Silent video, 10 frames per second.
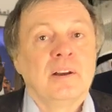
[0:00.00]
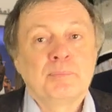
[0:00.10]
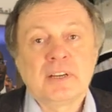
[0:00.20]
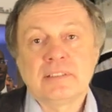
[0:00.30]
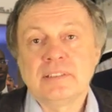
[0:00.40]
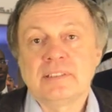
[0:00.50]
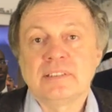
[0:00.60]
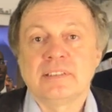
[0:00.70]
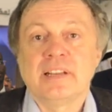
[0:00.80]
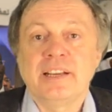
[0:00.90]
But this
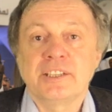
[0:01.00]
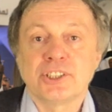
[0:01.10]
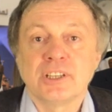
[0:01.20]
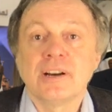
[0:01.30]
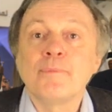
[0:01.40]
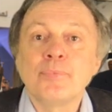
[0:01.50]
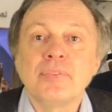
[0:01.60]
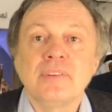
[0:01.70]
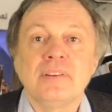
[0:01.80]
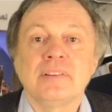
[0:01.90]
is nature,
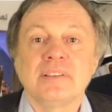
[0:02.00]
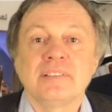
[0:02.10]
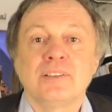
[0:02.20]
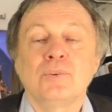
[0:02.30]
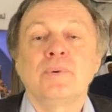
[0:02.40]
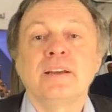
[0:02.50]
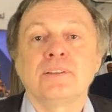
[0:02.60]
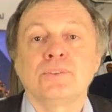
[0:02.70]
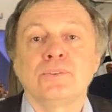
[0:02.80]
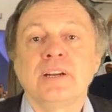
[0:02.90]
there's no way
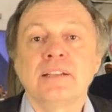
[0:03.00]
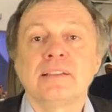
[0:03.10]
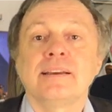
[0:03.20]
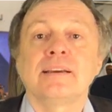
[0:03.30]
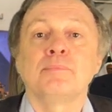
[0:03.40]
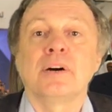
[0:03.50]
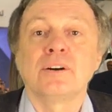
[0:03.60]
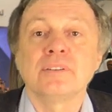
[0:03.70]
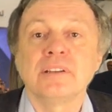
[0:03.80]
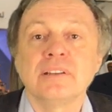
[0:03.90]
to do anything
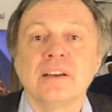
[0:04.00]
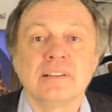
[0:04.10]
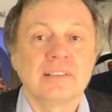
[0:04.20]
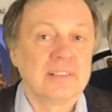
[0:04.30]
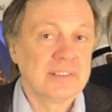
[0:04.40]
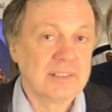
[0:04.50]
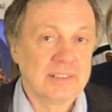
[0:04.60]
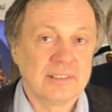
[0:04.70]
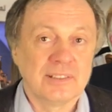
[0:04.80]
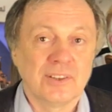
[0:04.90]
about it, and this
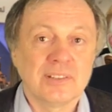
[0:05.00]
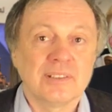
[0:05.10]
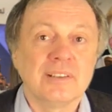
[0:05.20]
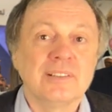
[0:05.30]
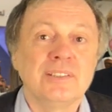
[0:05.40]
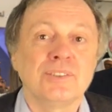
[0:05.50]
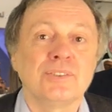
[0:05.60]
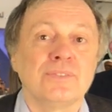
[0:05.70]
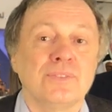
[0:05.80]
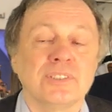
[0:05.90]
is not due
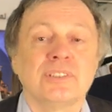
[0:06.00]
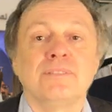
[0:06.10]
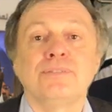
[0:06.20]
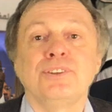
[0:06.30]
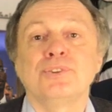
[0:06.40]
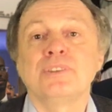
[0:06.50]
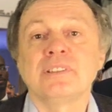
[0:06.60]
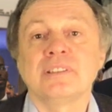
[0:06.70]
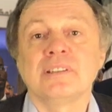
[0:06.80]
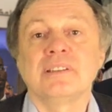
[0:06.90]
to fossil
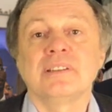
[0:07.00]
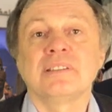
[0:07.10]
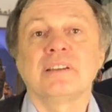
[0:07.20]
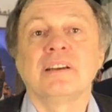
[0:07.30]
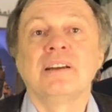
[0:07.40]
fuels, it is